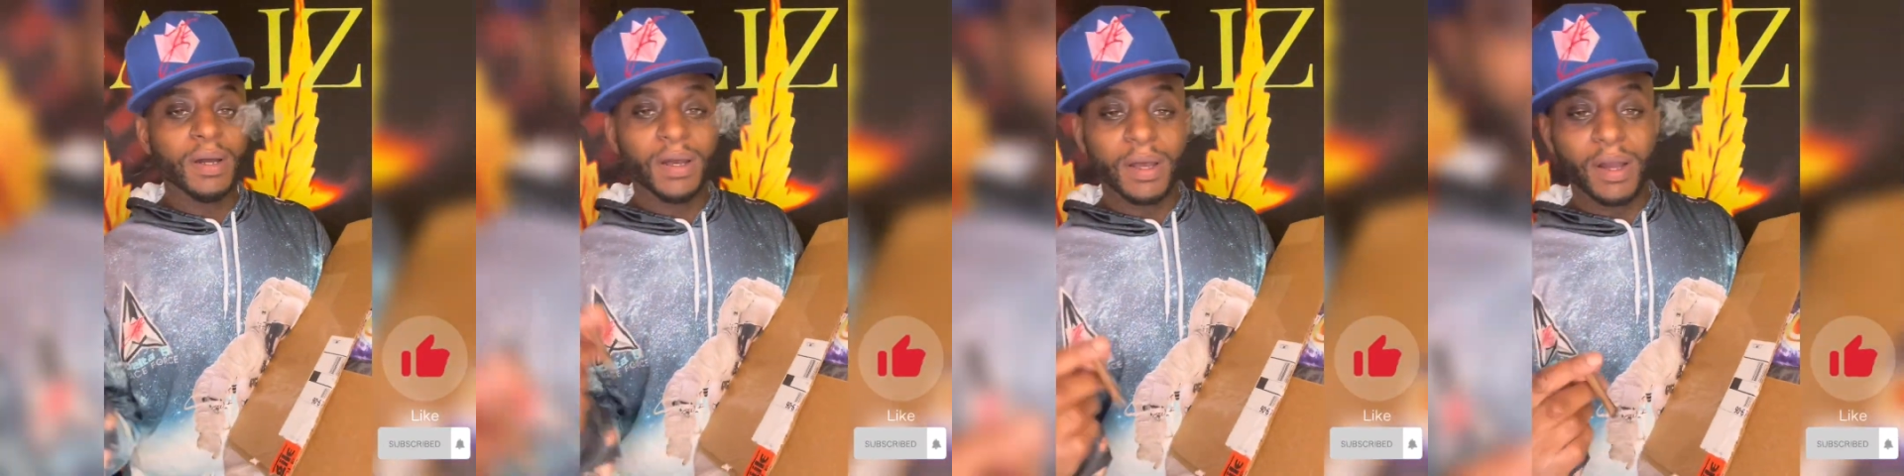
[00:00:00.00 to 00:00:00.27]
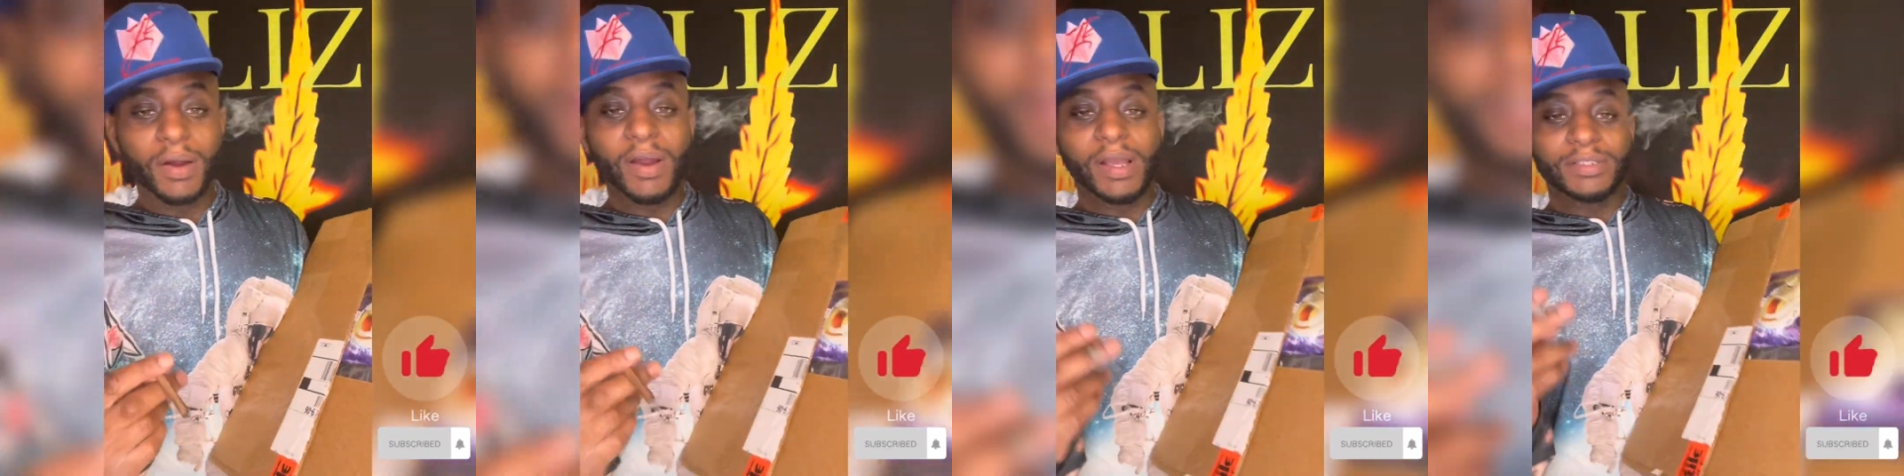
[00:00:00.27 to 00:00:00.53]

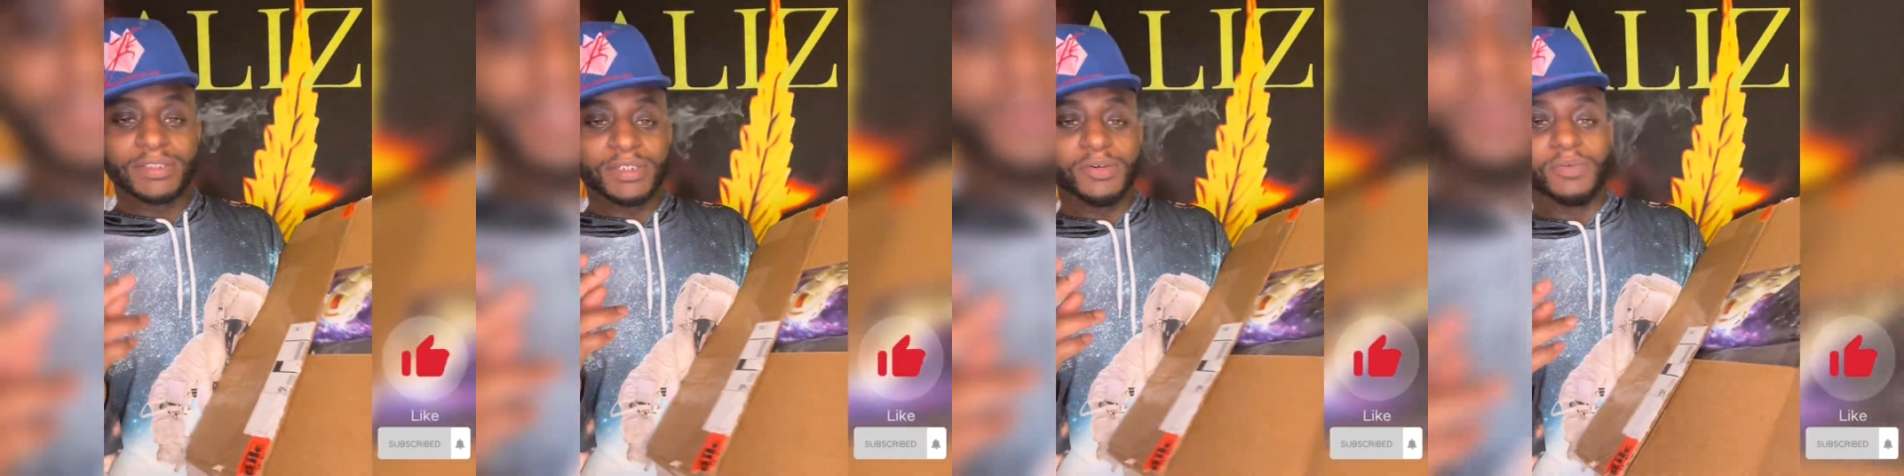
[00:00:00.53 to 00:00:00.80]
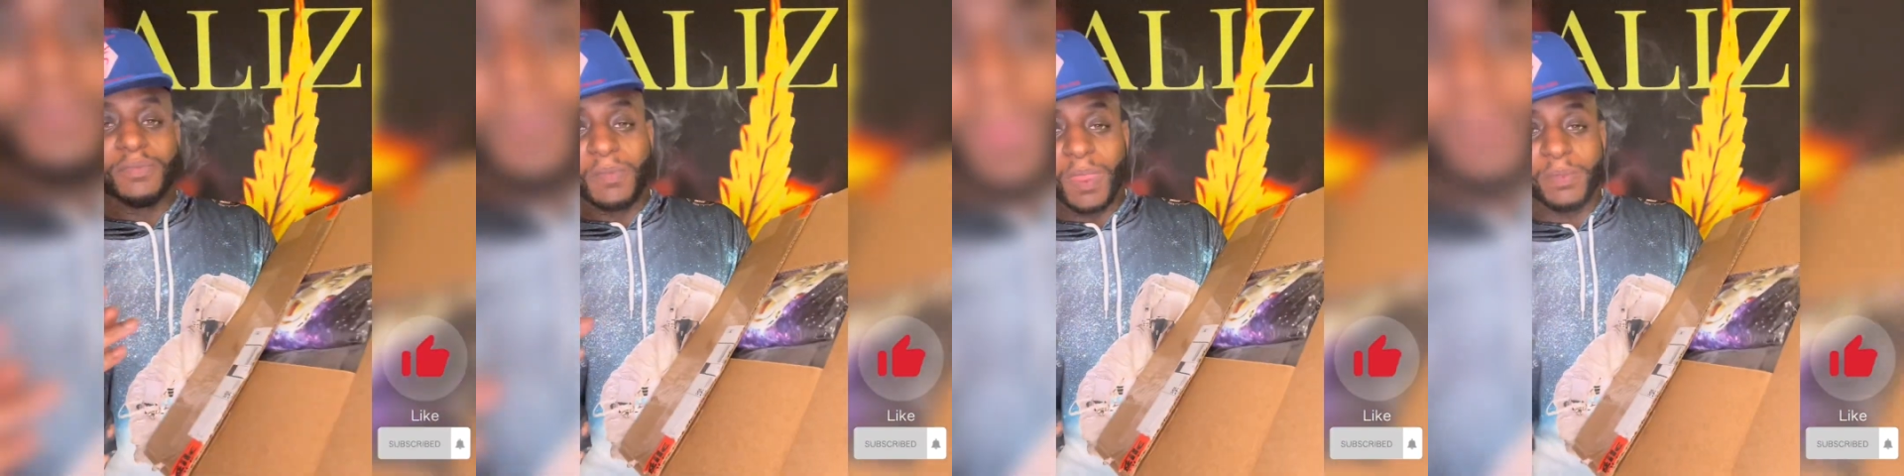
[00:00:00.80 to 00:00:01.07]
All right,
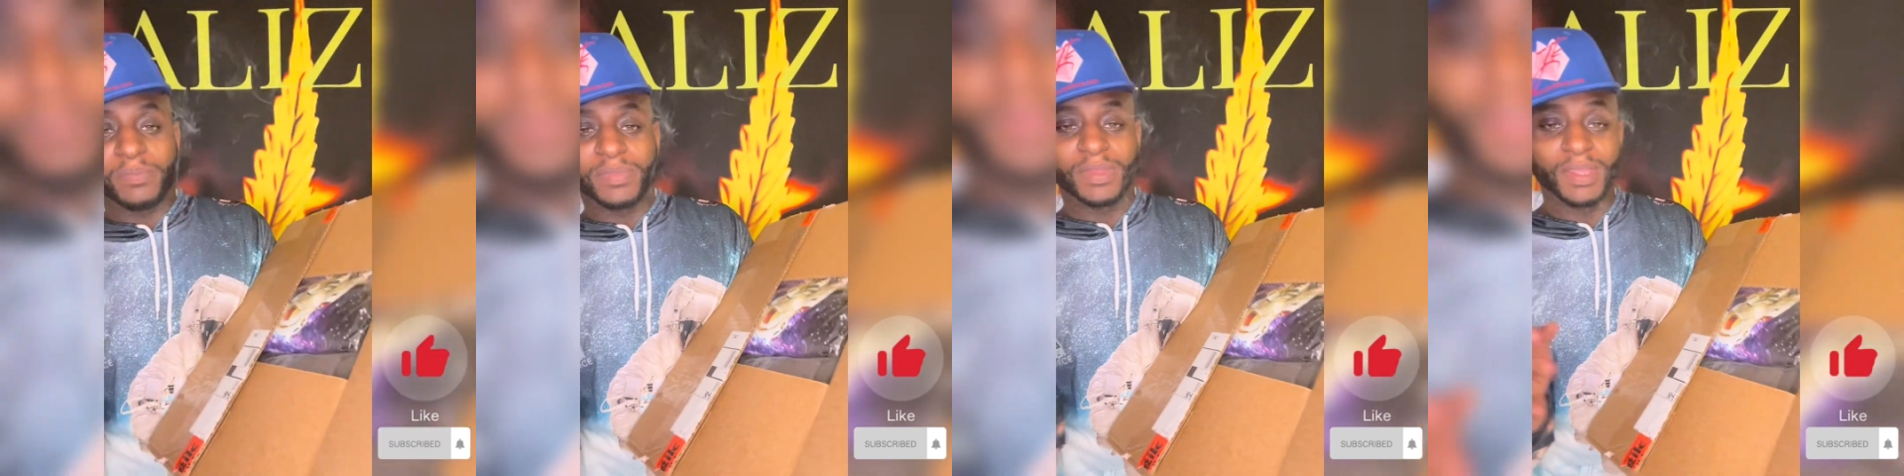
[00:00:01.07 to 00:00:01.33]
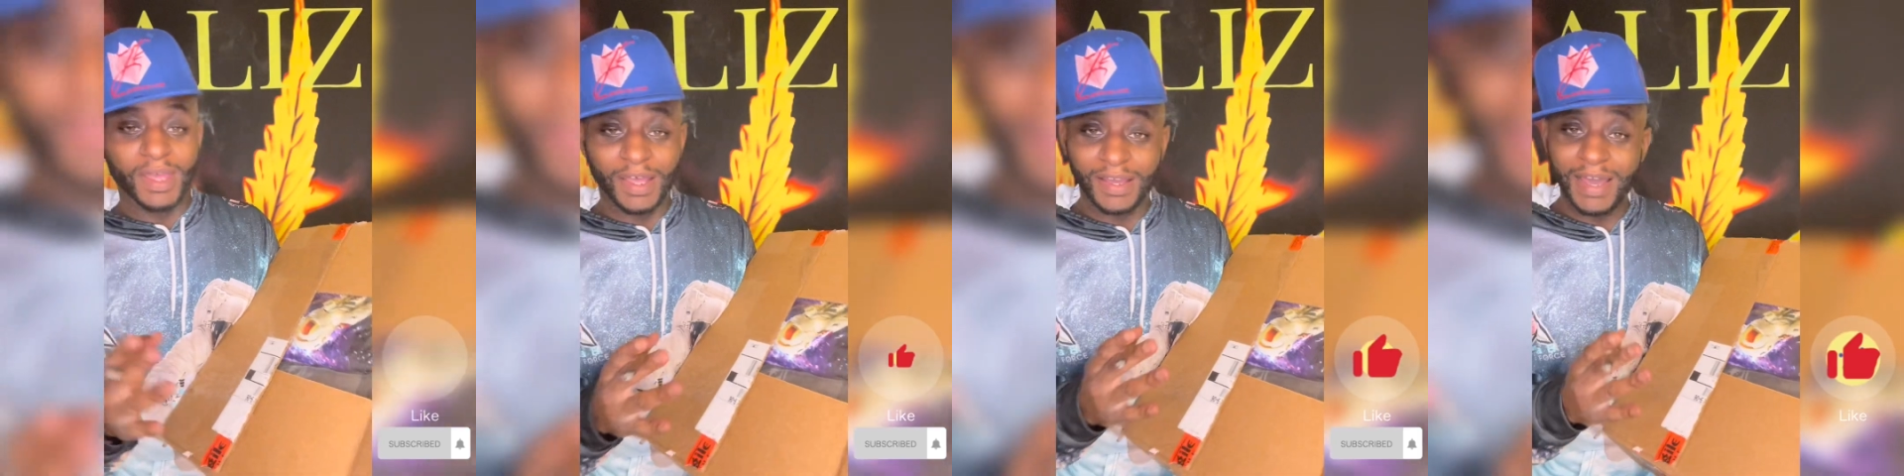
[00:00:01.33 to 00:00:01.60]
so
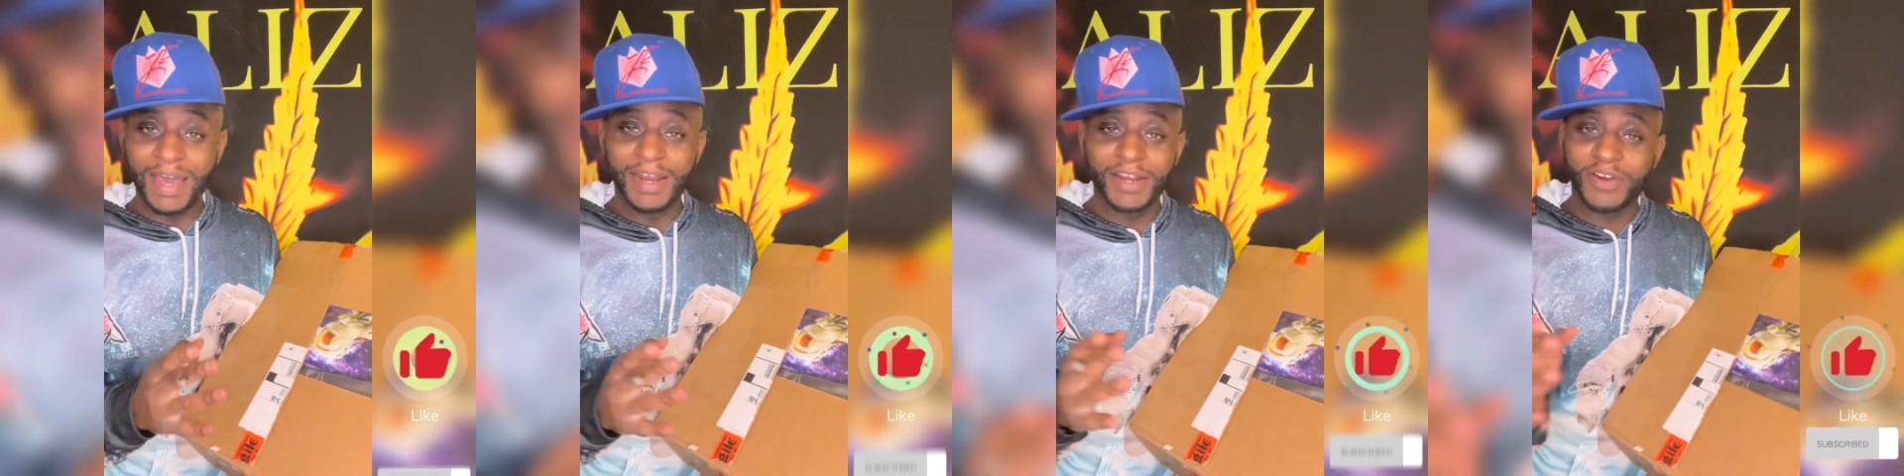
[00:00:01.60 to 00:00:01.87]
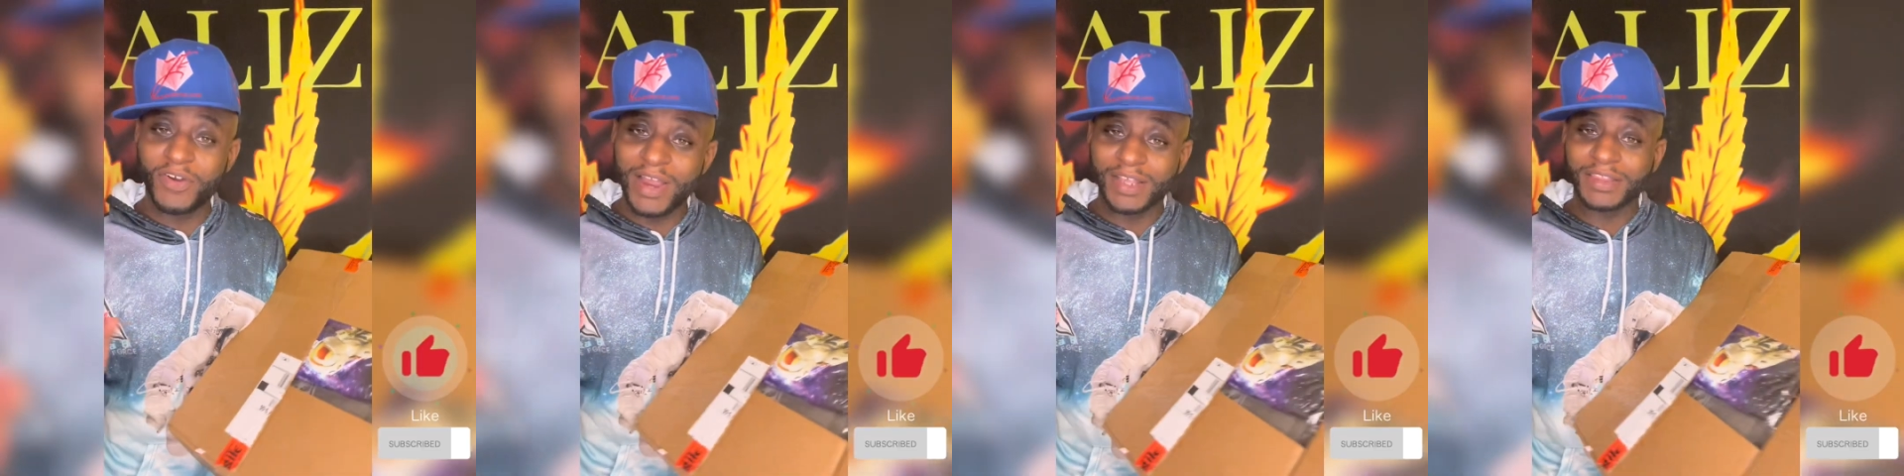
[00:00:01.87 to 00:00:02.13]
I got it
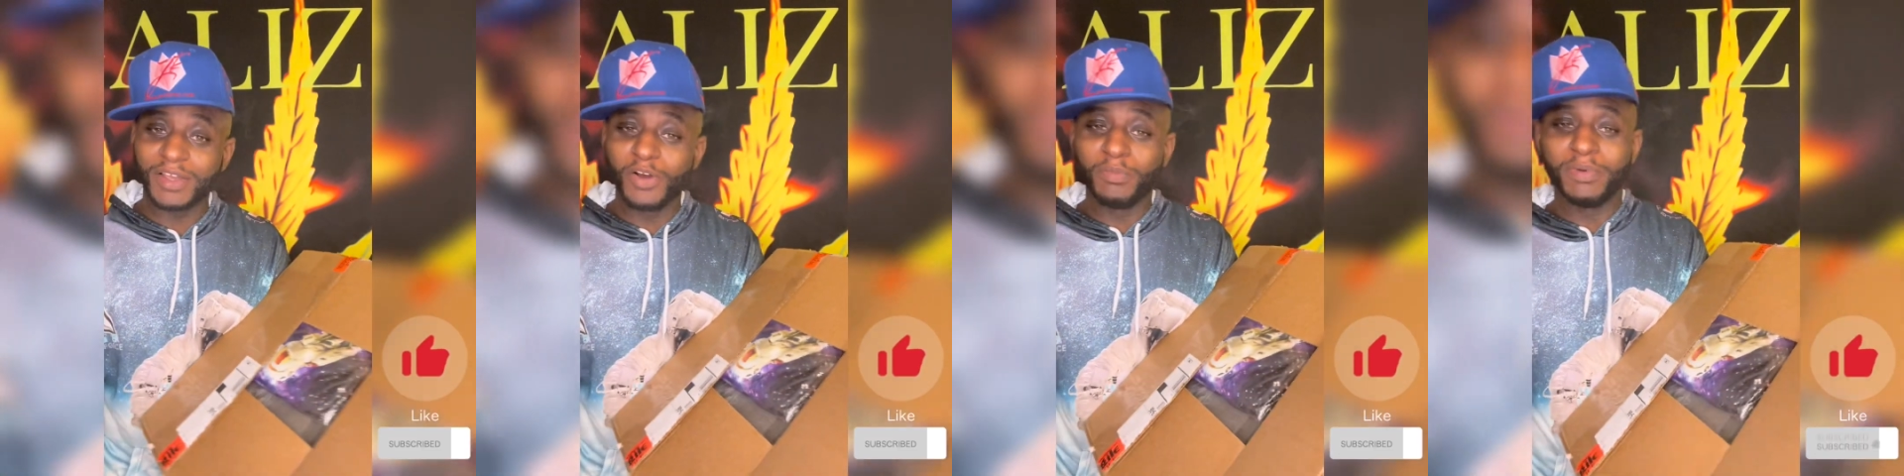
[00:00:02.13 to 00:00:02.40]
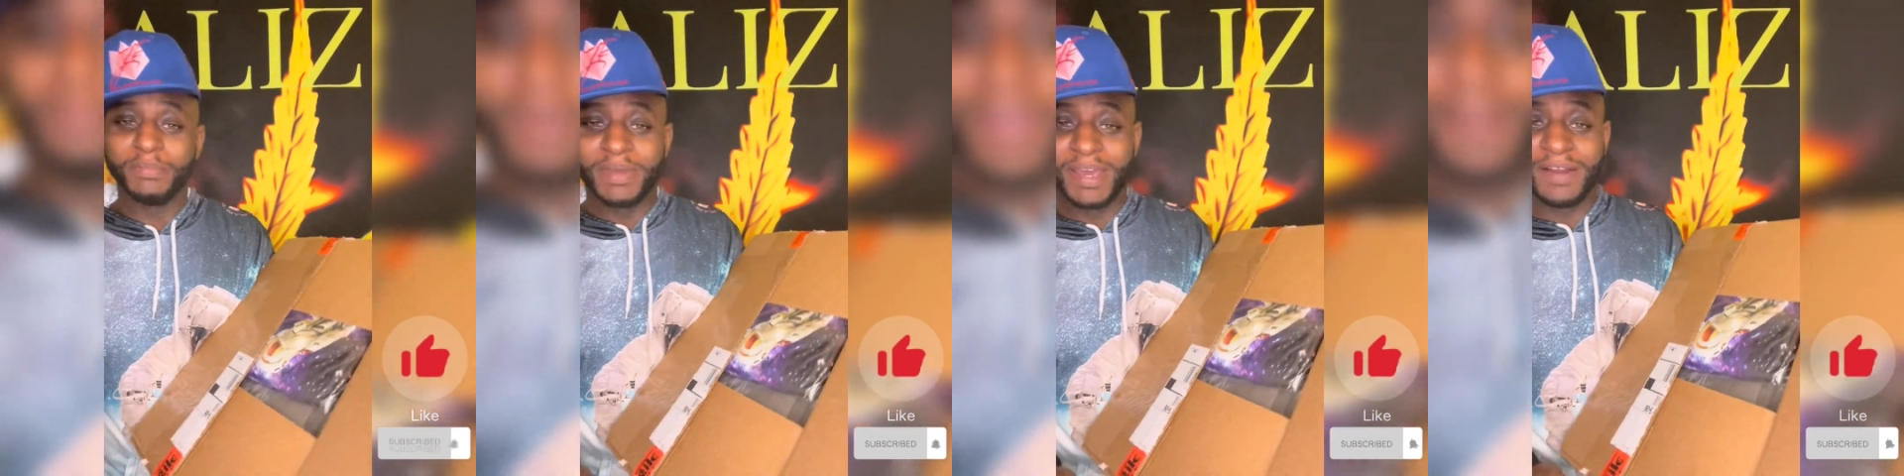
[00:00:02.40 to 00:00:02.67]
cracked
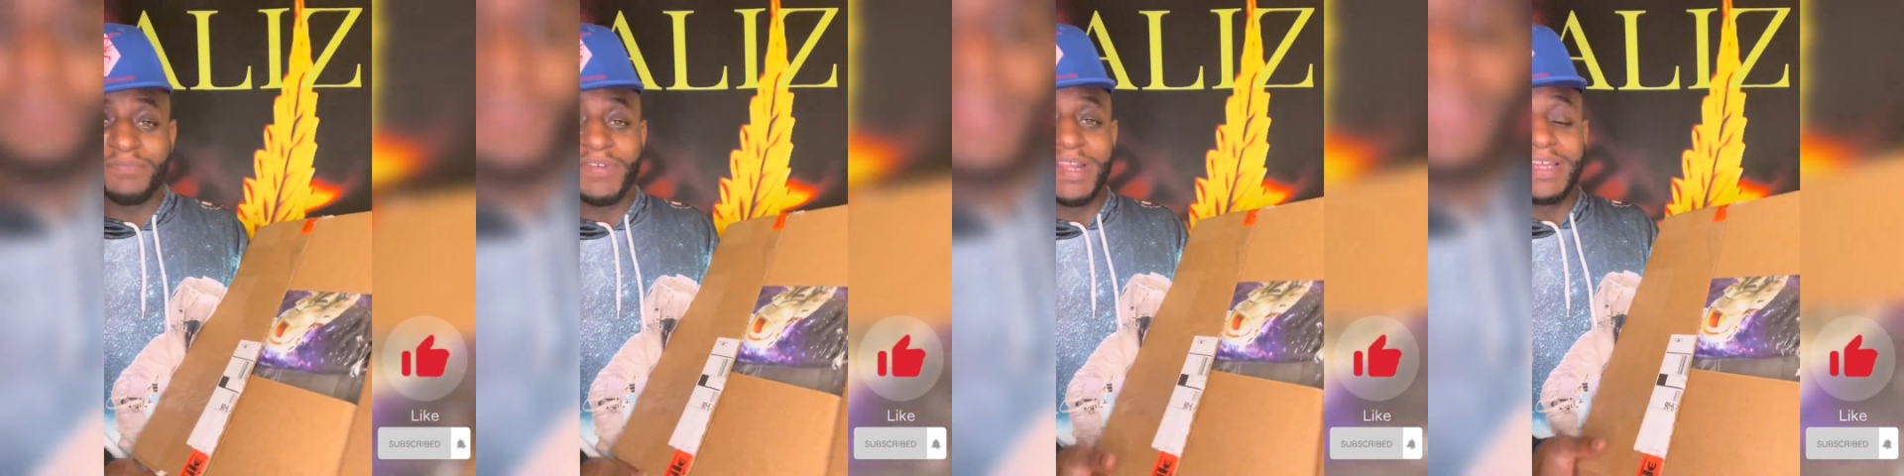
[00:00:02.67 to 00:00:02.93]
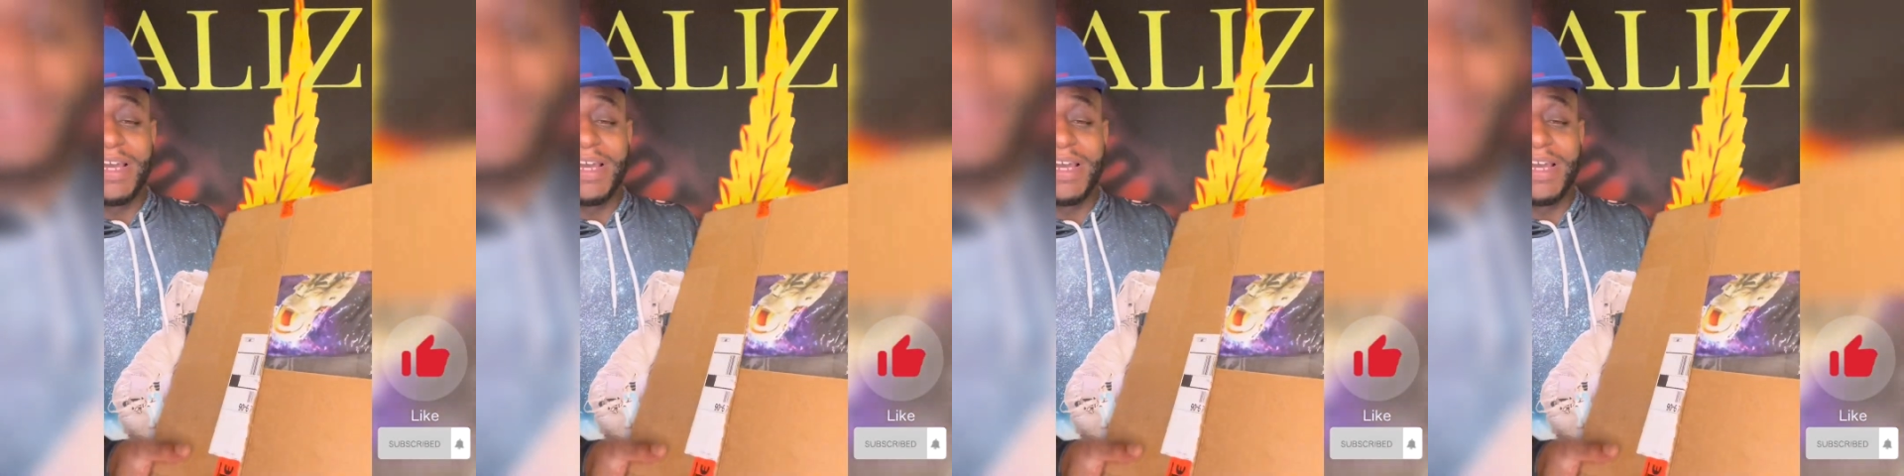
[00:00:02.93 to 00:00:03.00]
open, man. I finally